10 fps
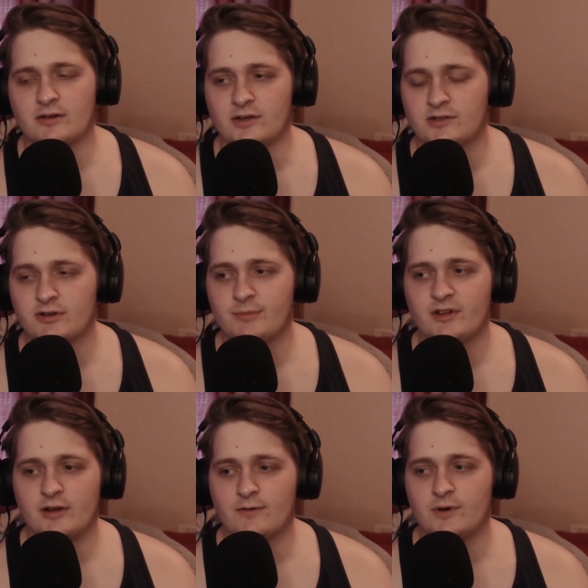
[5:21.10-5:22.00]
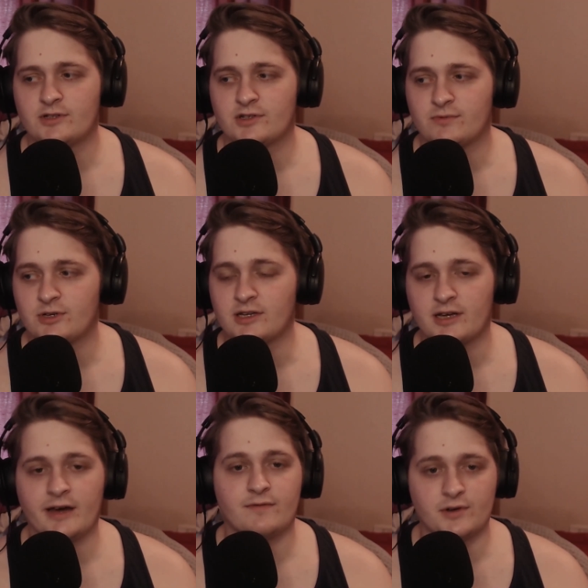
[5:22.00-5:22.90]
streaming like once a week,
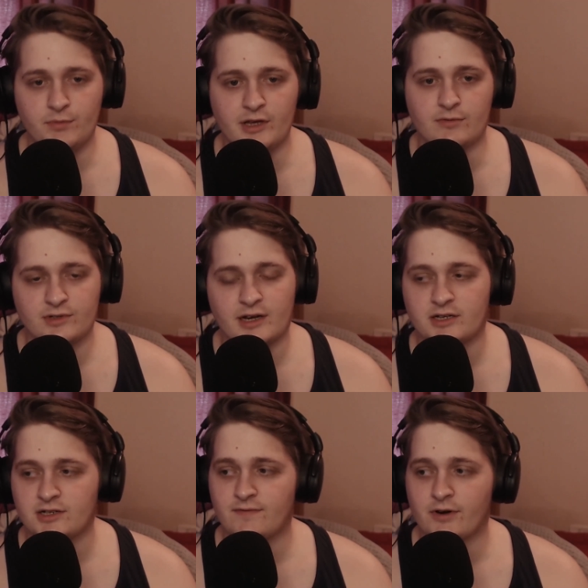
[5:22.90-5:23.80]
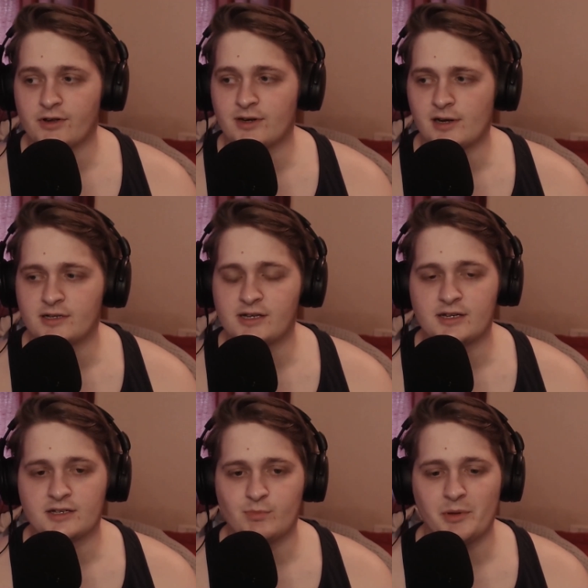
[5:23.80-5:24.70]
every week was actually a very good idea
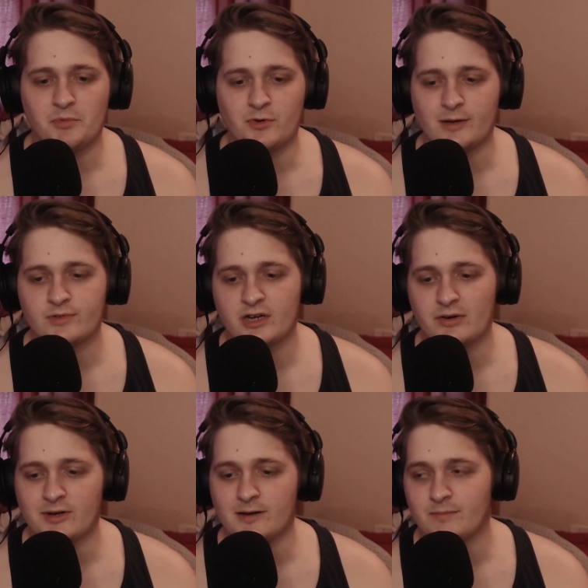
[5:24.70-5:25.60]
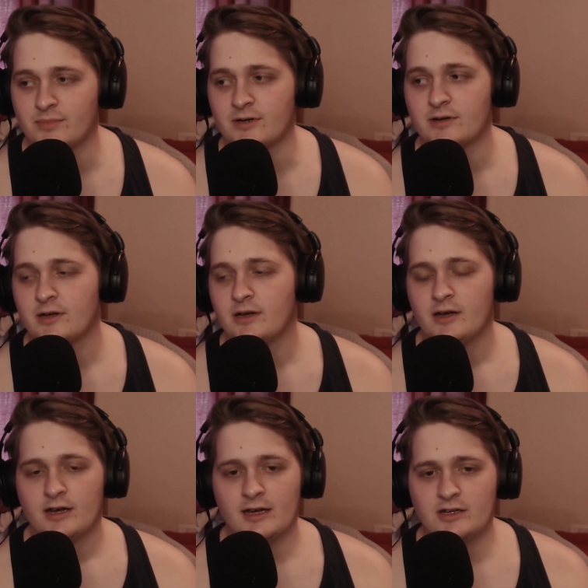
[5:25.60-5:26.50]
because people kept showing up. But
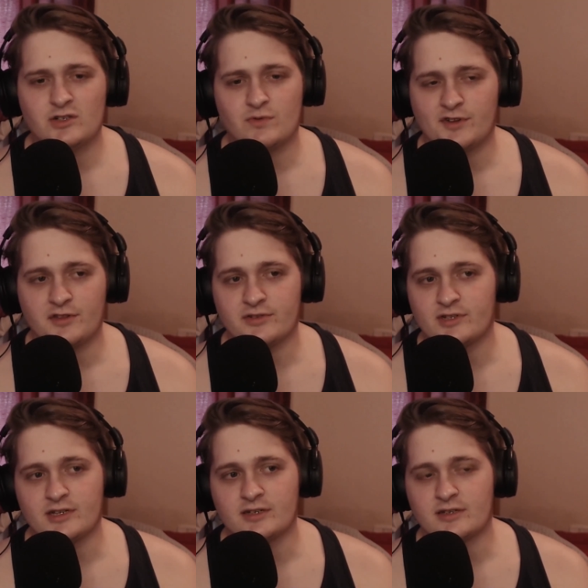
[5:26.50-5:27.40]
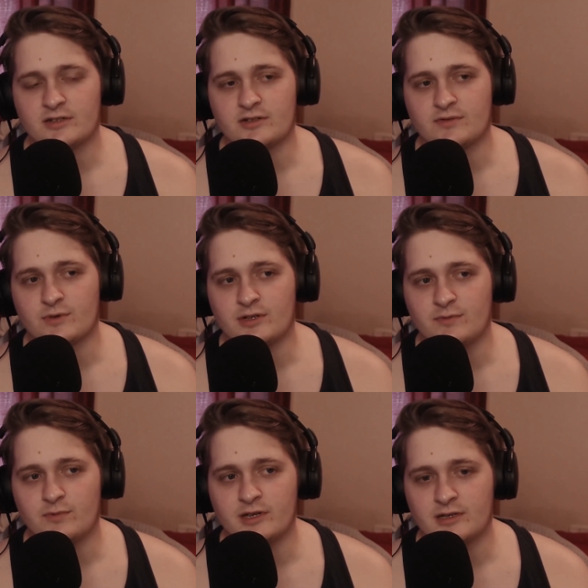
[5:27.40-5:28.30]
it's just one of those things that's just really
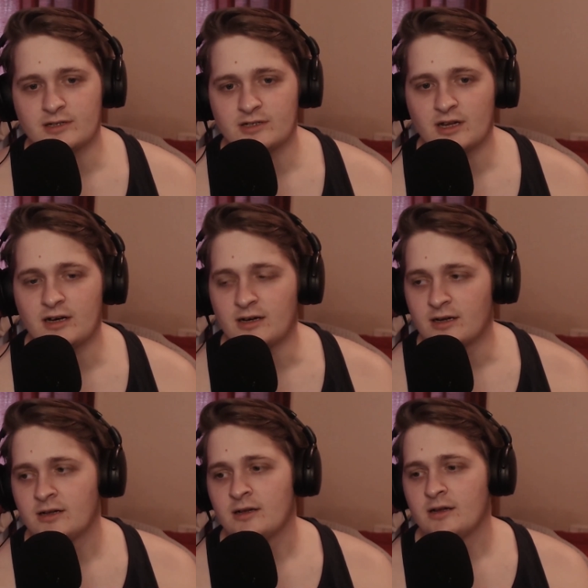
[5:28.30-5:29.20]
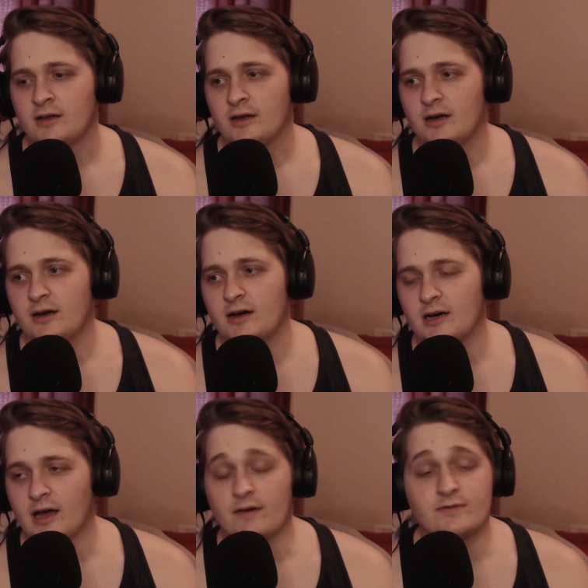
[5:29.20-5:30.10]
weird to start.
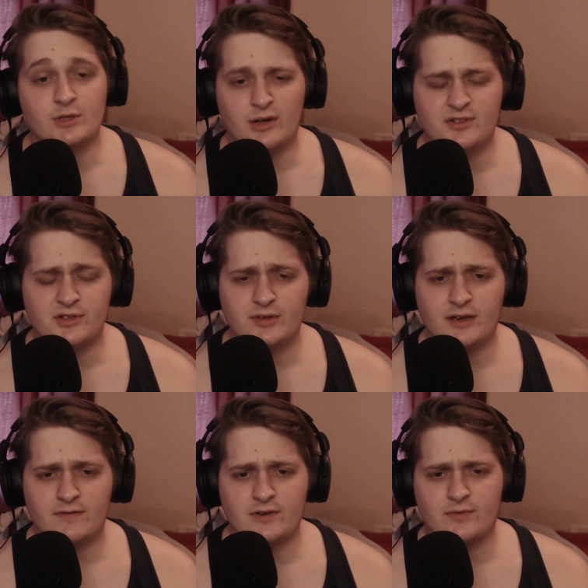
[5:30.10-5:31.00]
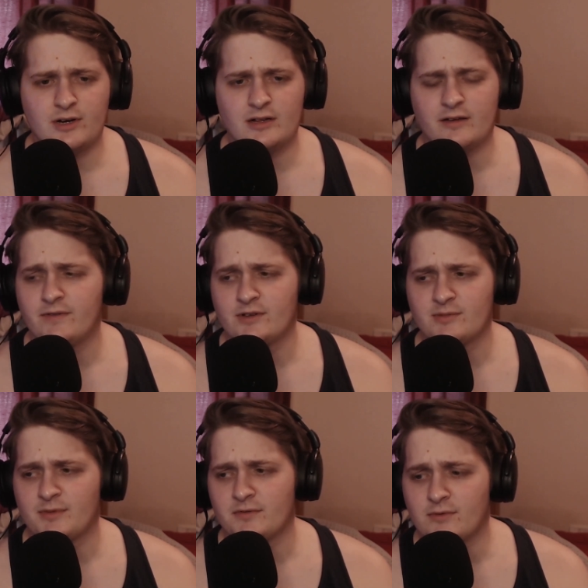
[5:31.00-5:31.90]
After not doing it for a while, it feels a
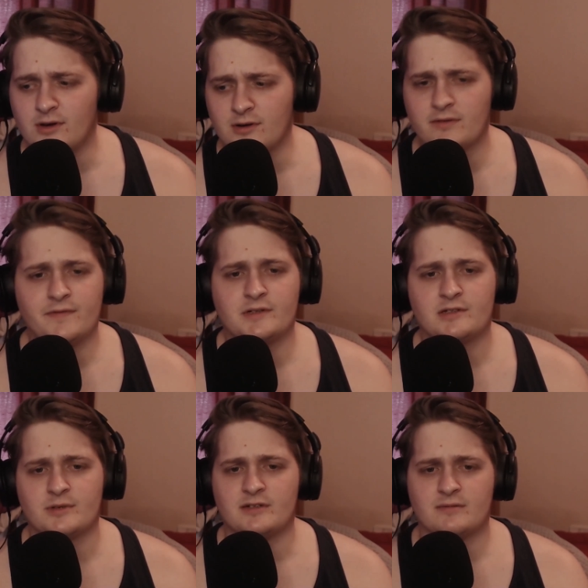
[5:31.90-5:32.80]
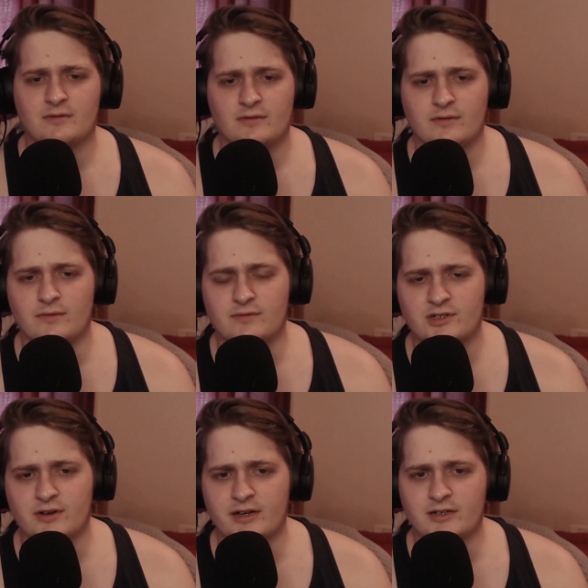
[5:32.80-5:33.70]
bit wrong, feels a bit
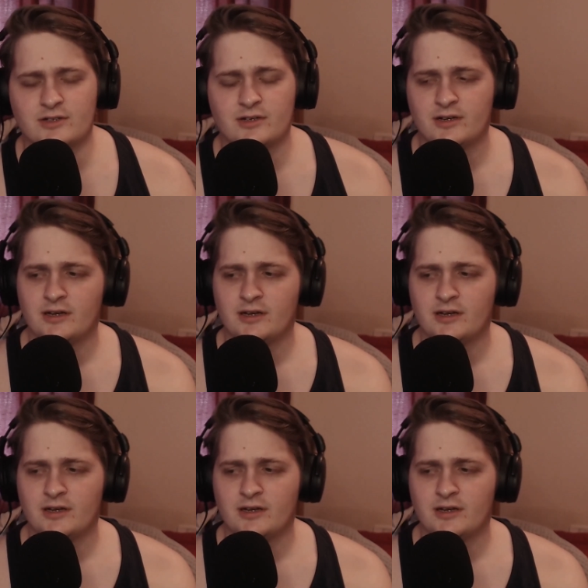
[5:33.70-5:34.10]
strange.